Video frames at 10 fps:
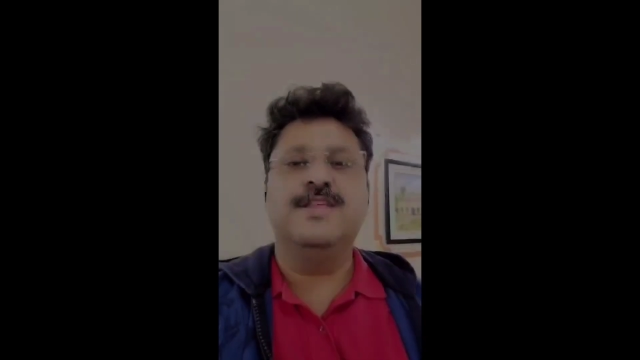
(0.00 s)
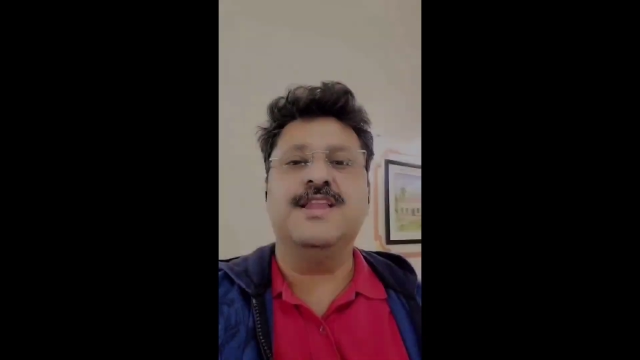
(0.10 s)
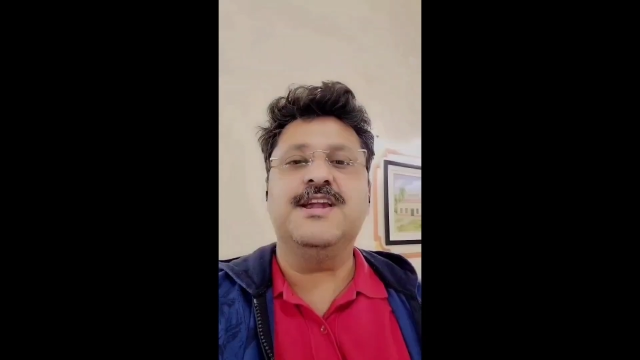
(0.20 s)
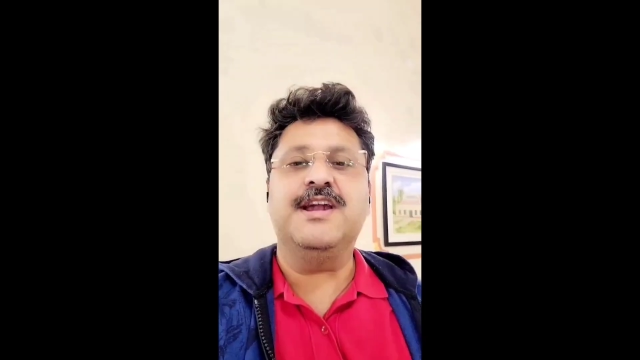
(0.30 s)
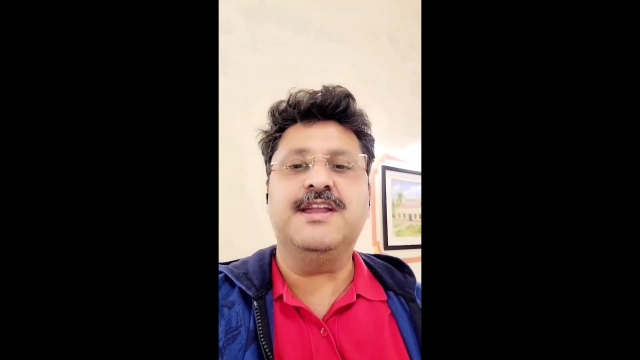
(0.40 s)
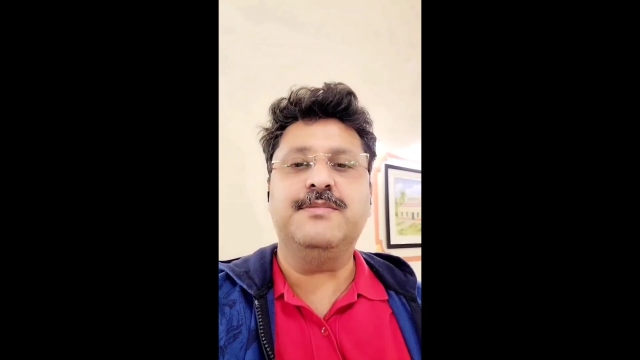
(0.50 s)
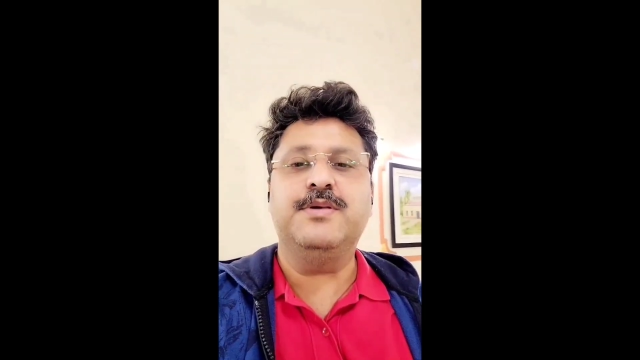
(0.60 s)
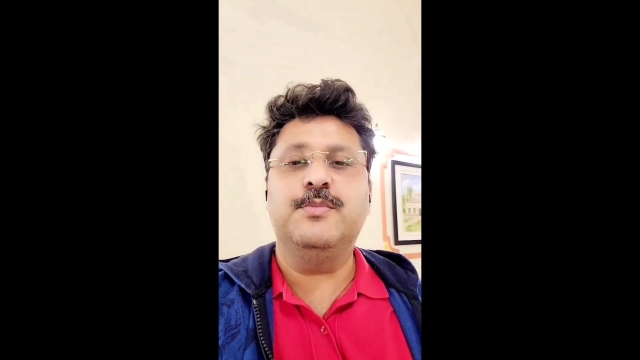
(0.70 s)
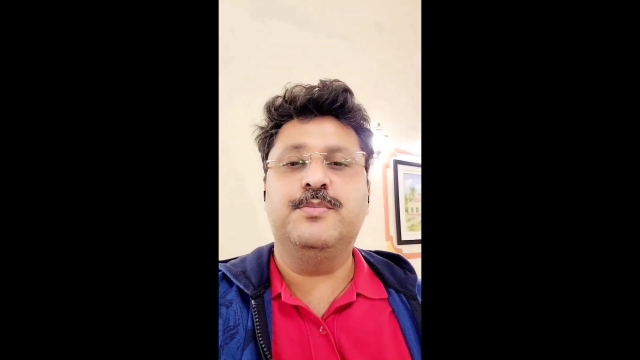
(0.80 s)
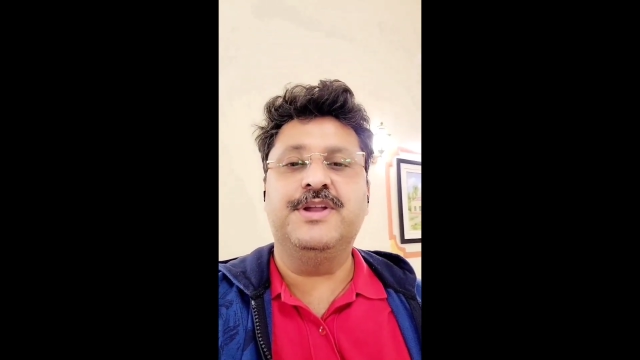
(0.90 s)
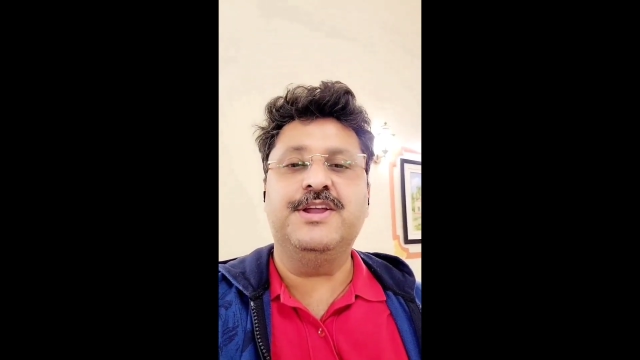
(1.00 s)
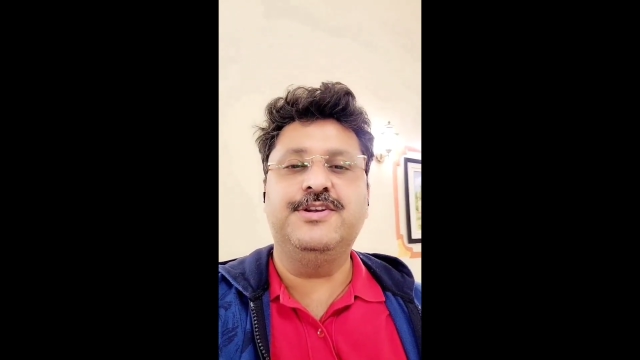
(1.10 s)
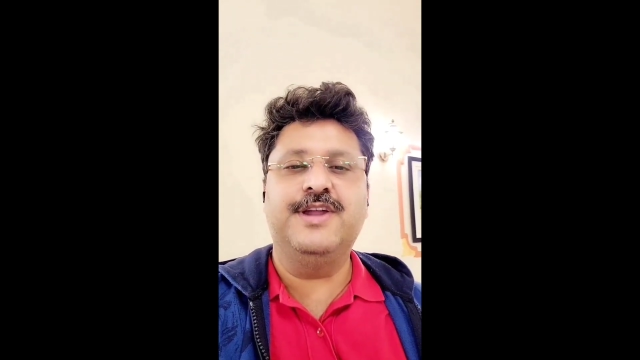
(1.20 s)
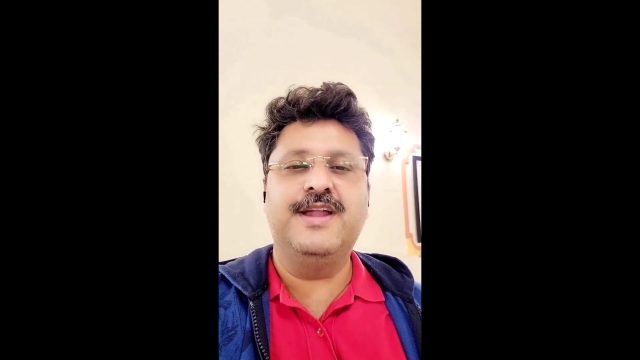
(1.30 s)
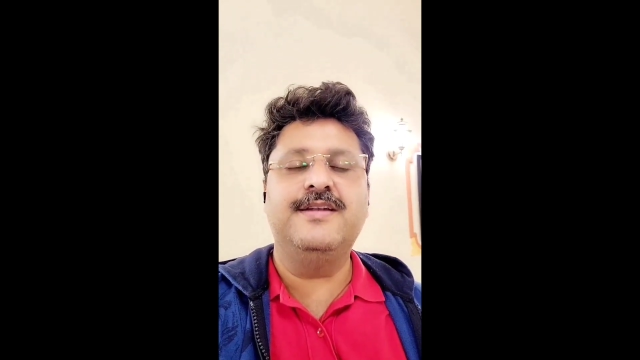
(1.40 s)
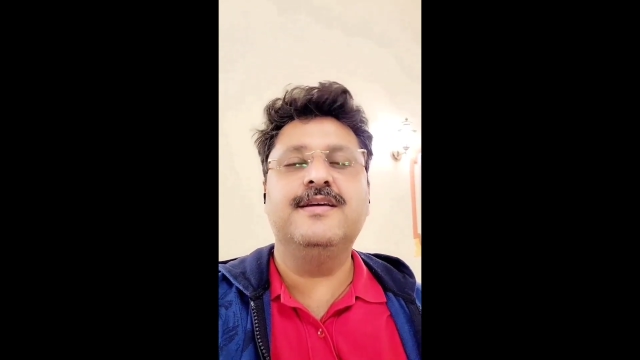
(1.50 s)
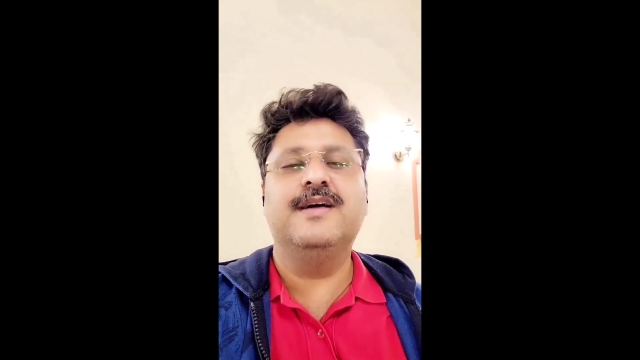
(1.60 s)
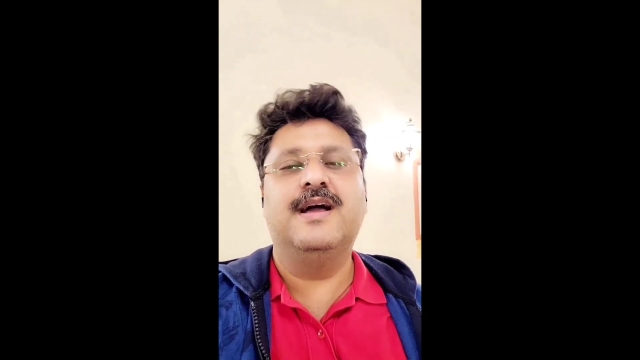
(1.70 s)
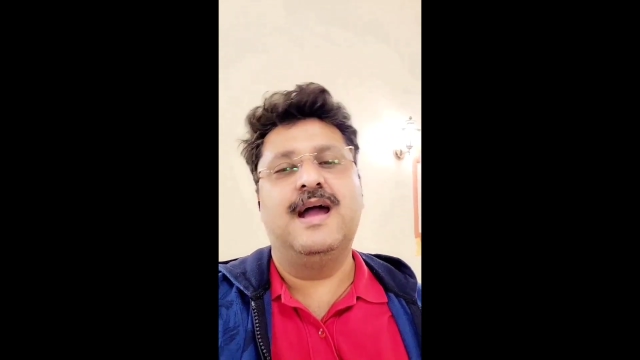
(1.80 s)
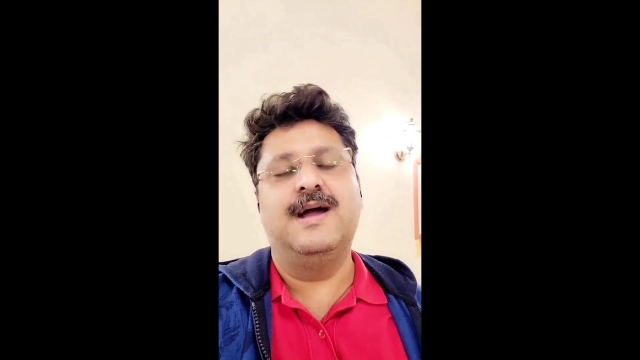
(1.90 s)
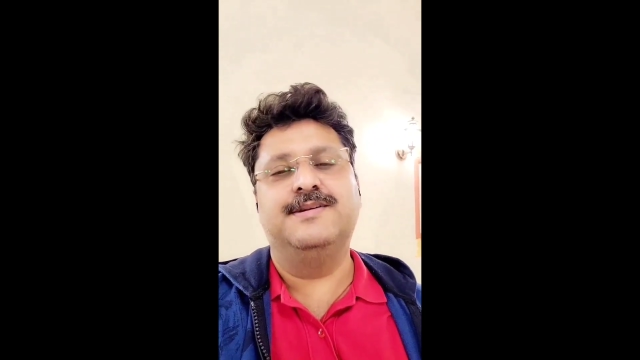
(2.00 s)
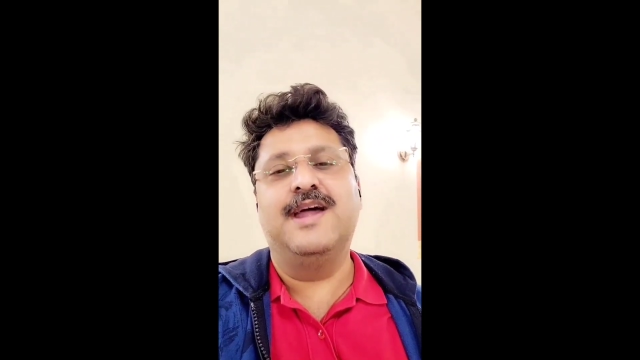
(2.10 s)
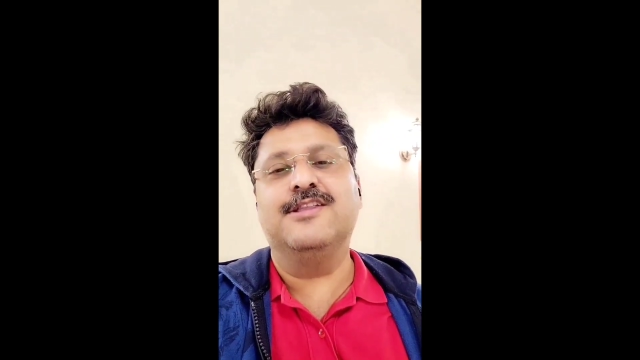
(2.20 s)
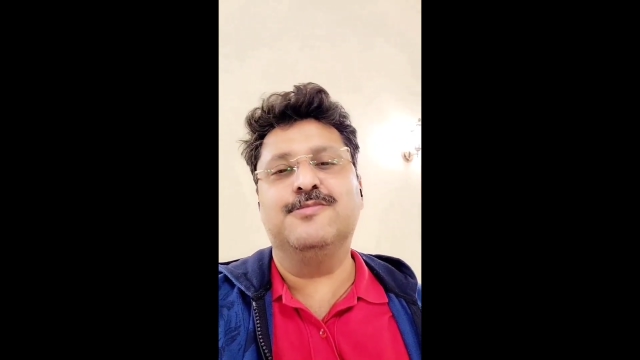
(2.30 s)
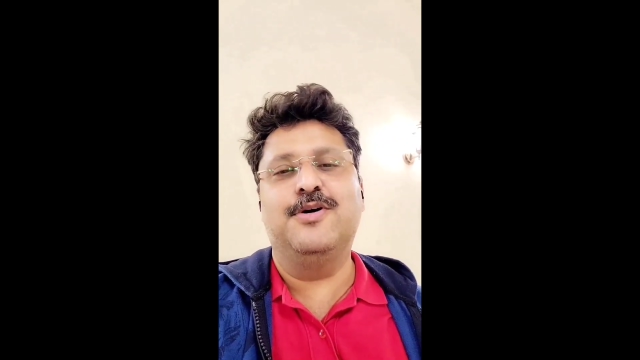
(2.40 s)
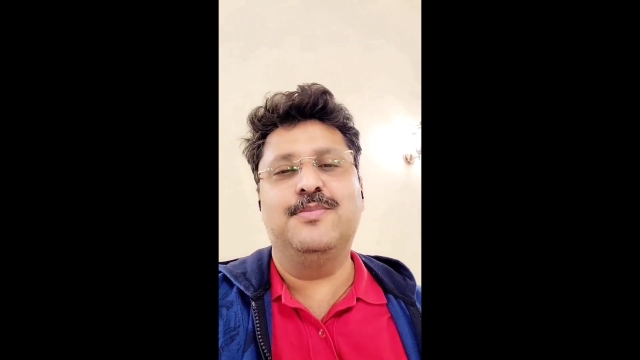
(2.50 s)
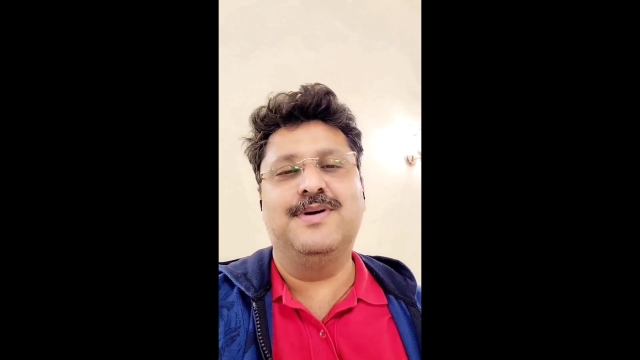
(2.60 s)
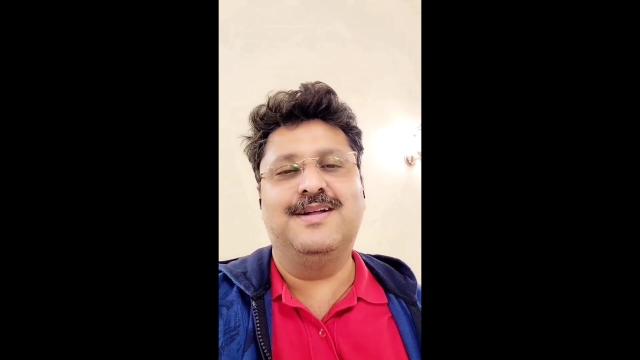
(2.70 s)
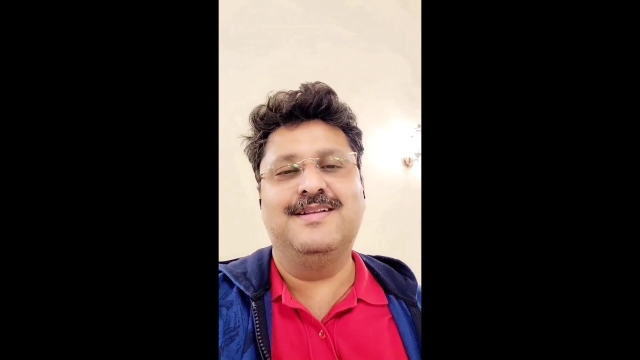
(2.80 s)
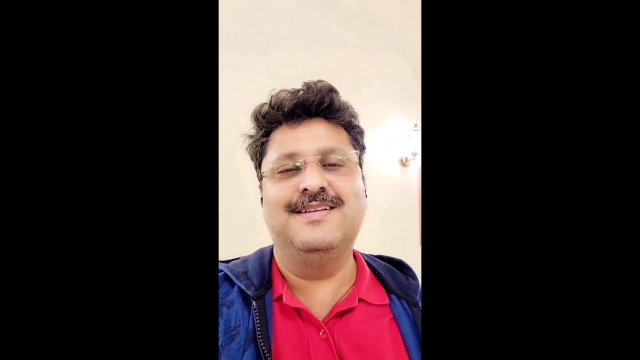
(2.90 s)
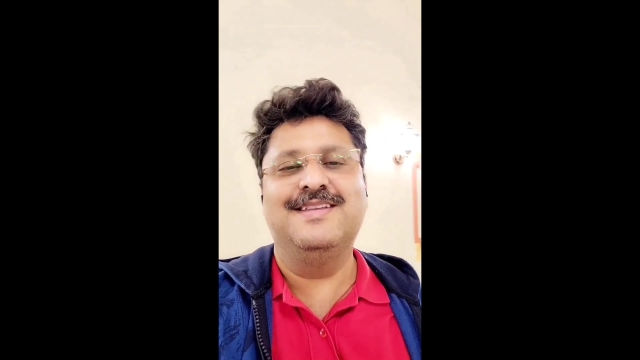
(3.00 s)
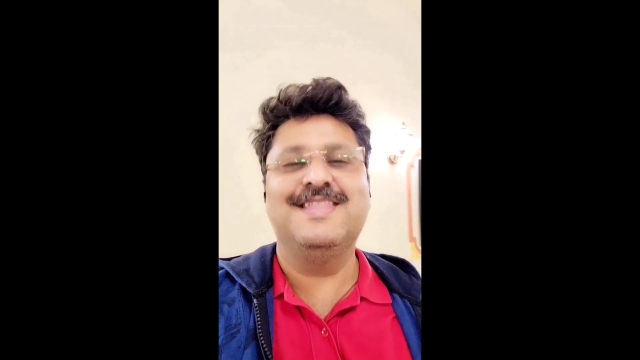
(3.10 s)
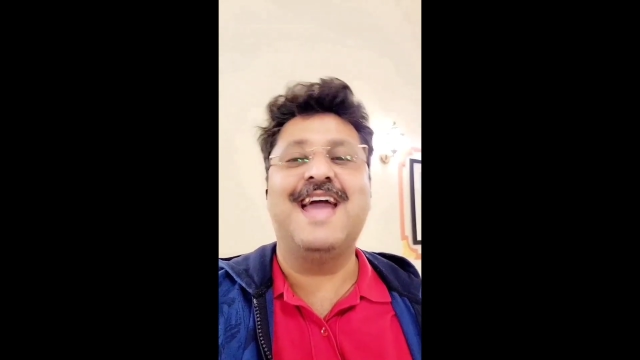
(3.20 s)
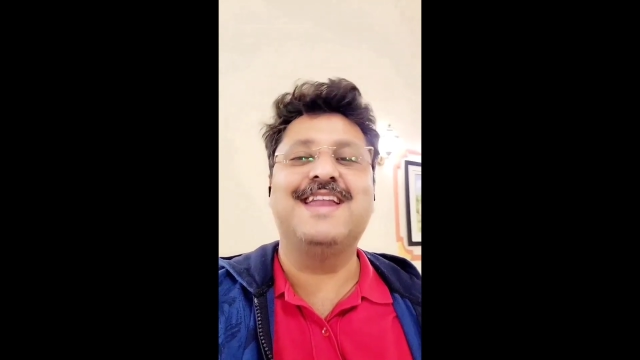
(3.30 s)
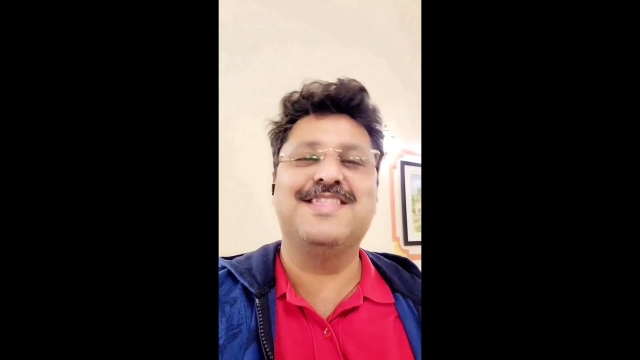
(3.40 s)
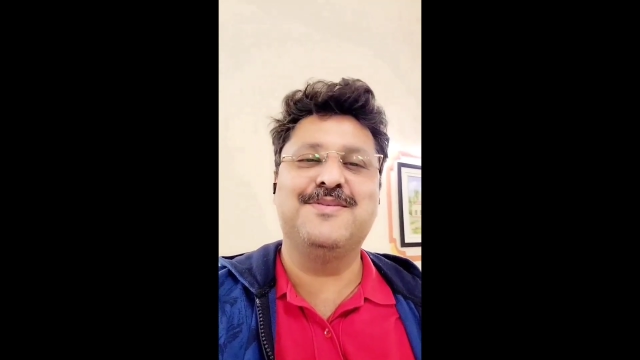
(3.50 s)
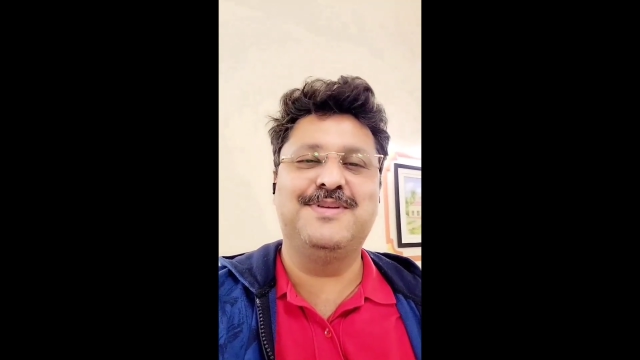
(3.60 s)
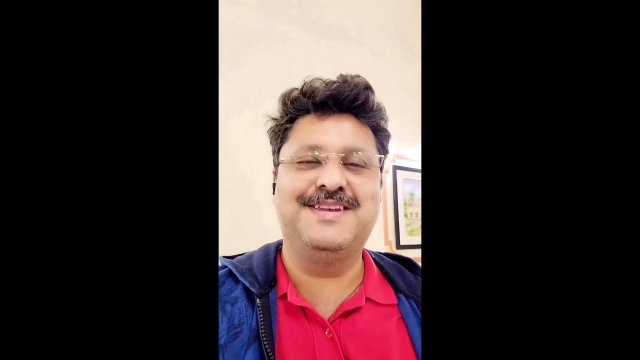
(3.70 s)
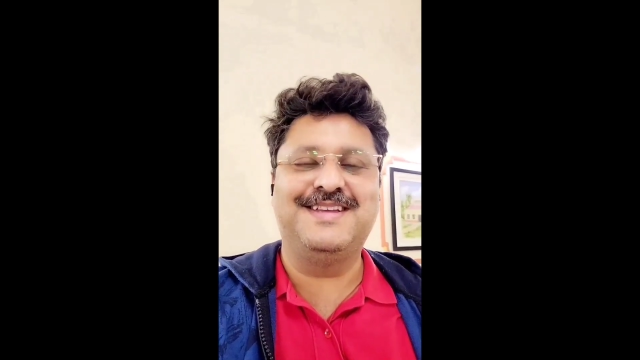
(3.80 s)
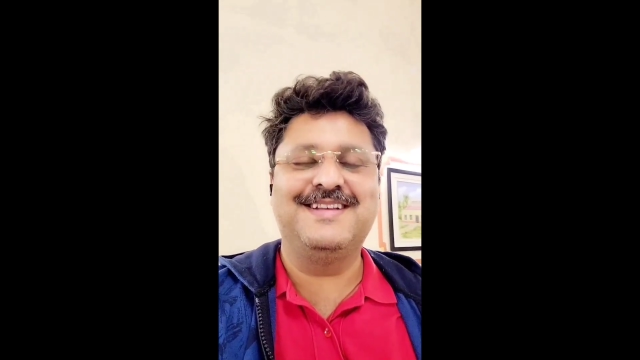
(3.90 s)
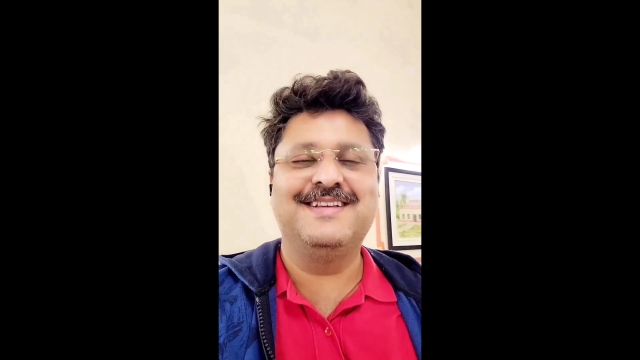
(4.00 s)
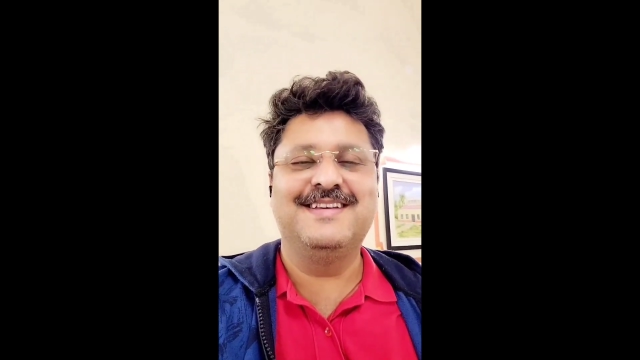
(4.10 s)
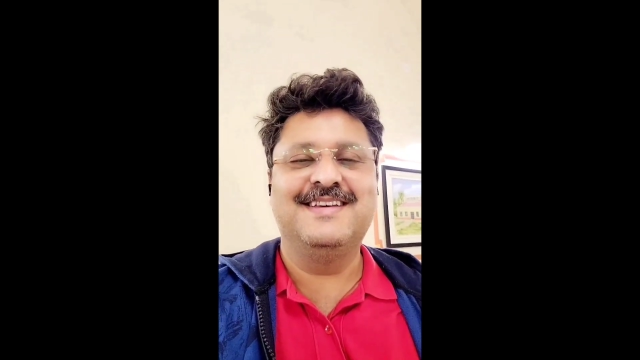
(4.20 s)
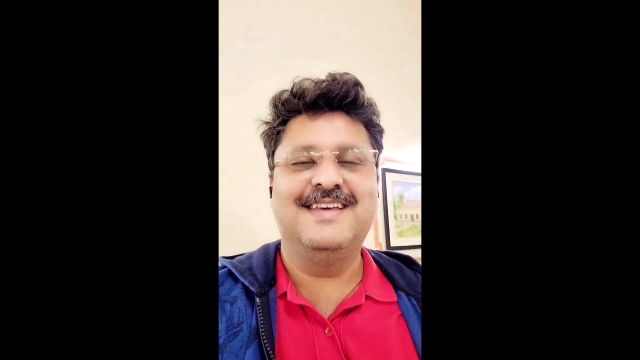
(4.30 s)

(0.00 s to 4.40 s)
Generative pre-trained transformer, ChatGPT.